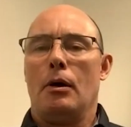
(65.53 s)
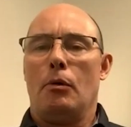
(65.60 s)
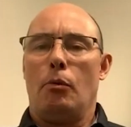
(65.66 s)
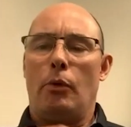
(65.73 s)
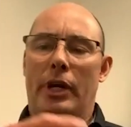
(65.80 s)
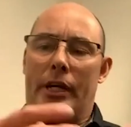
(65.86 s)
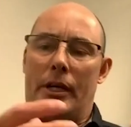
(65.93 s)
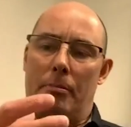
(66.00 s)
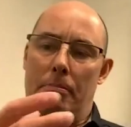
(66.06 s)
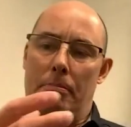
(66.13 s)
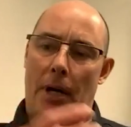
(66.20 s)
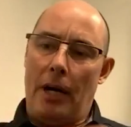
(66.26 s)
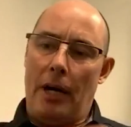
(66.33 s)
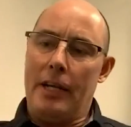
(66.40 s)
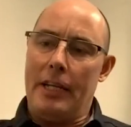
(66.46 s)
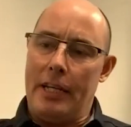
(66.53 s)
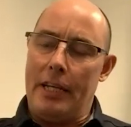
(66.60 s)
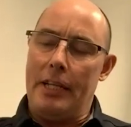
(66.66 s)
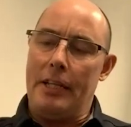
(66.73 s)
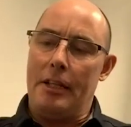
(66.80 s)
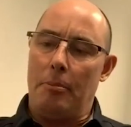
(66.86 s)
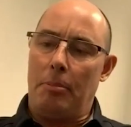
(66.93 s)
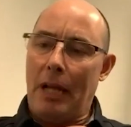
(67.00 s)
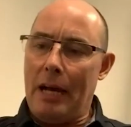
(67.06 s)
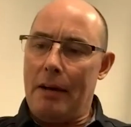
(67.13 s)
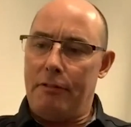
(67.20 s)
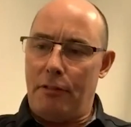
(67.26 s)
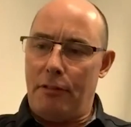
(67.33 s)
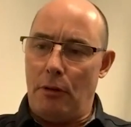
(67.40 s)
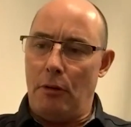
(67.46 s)
We're combining in the
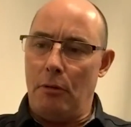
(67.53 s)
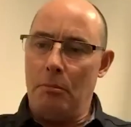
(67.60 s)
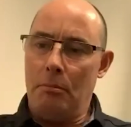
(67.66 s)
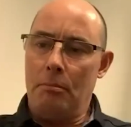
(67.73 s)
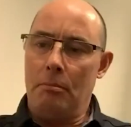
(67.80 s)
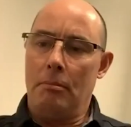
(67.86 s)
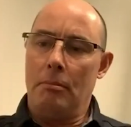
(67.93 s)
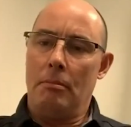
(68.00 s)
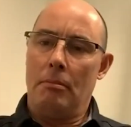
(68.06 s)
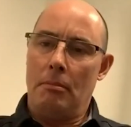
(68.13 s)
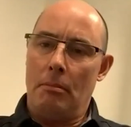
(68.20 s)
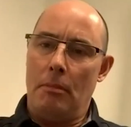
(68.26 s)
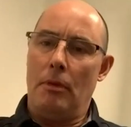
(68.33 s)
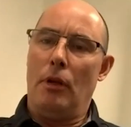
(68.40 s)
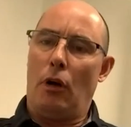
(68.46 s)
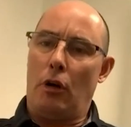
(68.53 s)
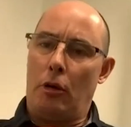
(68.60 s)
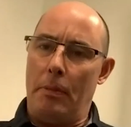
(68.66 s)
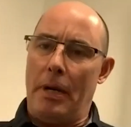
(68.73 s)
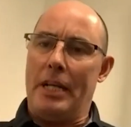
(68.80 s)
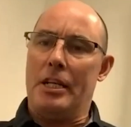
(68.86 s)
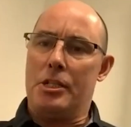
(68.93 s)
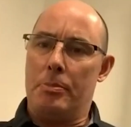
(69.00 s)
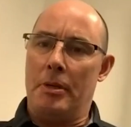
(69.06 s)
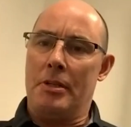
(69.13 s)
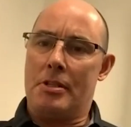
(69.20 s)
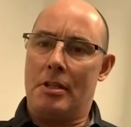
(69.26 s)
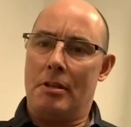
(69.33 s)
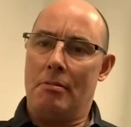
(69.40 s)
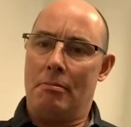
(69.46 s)
platform log
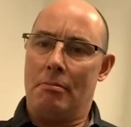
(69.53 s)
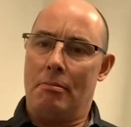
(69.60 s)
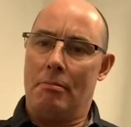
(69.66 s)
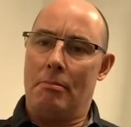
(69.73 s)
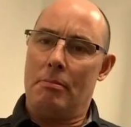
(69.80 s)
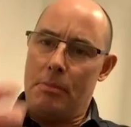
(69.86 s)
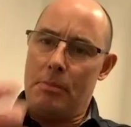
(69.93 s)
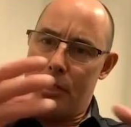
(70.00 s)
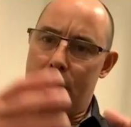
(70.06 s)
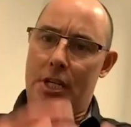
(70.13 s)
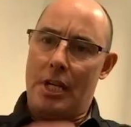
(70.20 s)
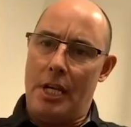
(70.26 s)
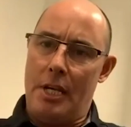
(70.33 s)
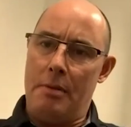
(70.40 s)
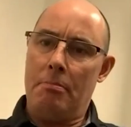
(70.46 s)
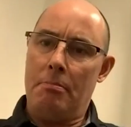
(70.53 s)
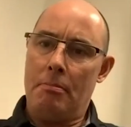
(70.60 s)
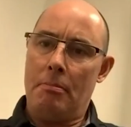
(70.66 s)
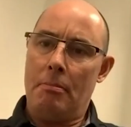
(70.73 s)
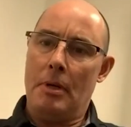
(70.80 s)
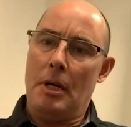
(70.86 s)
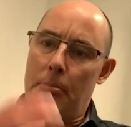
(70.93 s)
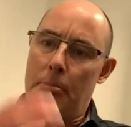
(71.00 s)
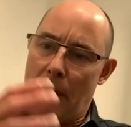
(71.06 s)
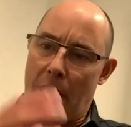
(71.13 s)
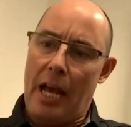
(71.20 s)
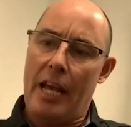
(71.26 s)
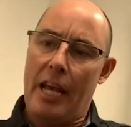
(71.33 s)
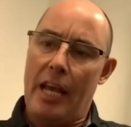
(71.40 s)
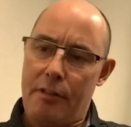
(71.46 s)
management, SIEM,
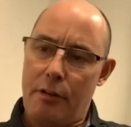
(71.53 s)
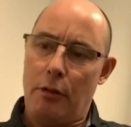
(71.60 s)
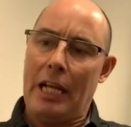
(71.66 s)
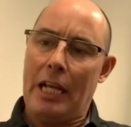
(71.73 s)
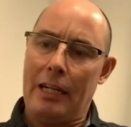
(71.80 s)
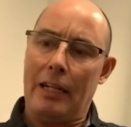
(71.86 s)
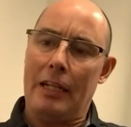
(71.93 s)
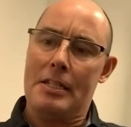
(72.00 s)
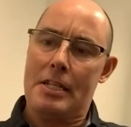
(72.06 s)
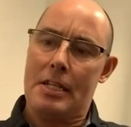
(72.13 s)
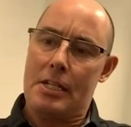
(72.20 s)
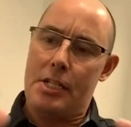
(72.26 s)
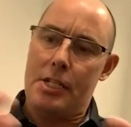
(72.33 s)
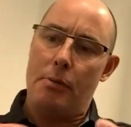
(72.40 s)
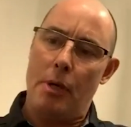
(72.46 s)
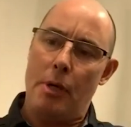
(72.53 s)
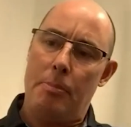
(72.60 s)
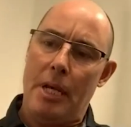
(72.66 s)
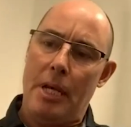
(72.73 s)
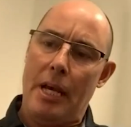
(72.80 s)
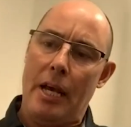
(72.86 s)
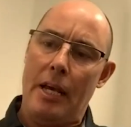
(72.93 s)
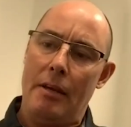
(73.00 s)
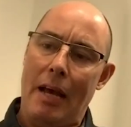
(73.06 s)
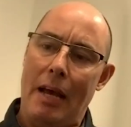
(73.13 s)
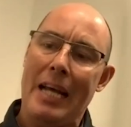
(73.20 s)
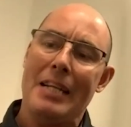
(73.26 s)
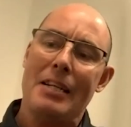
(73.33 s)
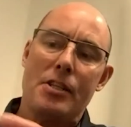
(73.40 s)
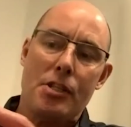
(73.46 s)
behavioral analytics, UEBA,
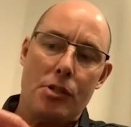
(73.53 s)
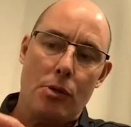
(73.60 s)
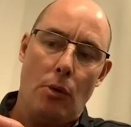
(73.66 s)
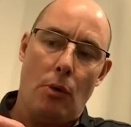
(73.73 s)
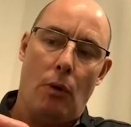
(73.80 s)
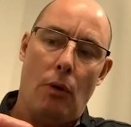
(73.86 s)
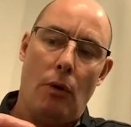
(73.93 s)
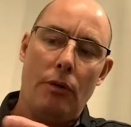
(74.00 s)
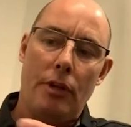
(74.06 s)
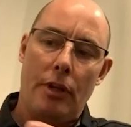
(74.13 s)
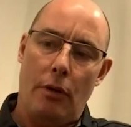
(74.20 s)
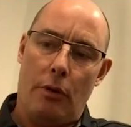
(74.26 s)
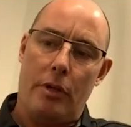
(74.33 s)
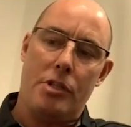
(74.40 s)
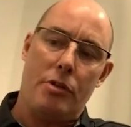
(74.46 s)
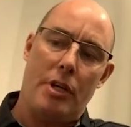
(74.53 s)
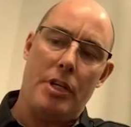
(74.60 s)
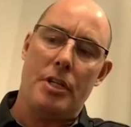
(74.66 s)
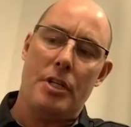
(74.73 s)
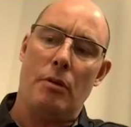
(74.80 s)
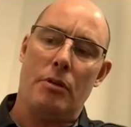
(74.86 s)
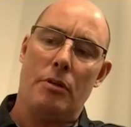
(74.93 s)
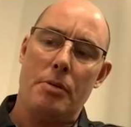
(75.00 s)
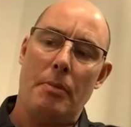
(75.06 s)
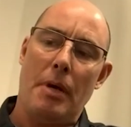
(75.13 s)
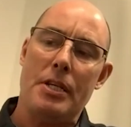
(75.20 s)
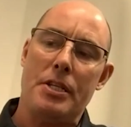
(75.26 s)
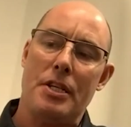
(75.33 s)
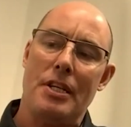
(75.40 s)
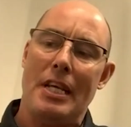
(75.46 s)
and SOAR, the orchestration and
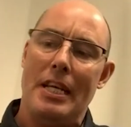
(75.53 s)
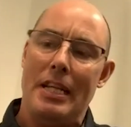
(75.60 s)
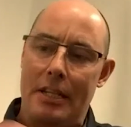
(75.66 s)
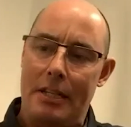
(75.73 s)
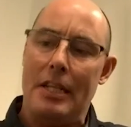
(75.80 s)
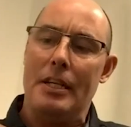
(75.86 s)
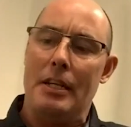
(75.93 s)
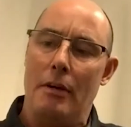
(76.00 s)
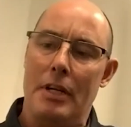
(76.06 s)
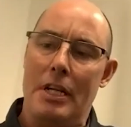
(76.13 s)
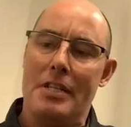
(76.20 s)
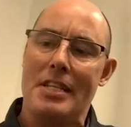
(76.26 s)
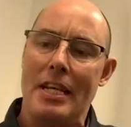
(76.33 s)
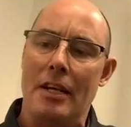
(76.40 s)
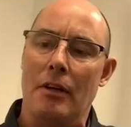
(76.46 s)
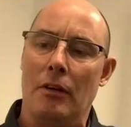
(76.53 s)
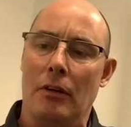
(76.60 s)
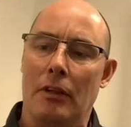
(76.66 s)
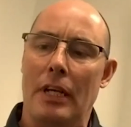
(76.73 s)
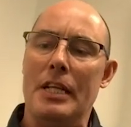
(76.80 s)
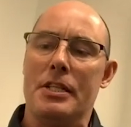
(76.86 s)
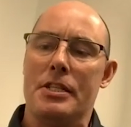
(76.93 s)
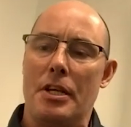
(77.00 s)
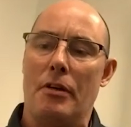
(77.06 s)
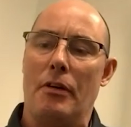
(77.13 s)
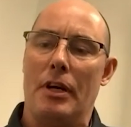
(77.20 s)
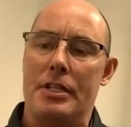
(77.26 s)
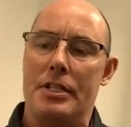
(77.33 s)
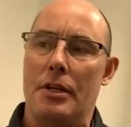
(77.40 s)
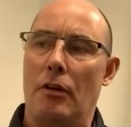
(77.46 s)
automation, in a single
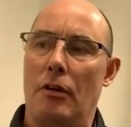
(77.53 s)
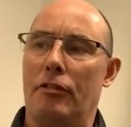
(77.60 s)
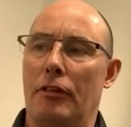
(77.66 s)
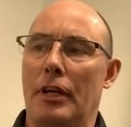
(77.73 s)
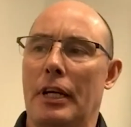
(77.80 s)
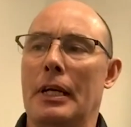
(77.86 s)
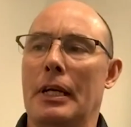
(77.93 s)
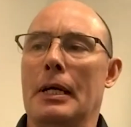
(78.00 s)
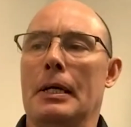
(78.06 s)
integrated offering.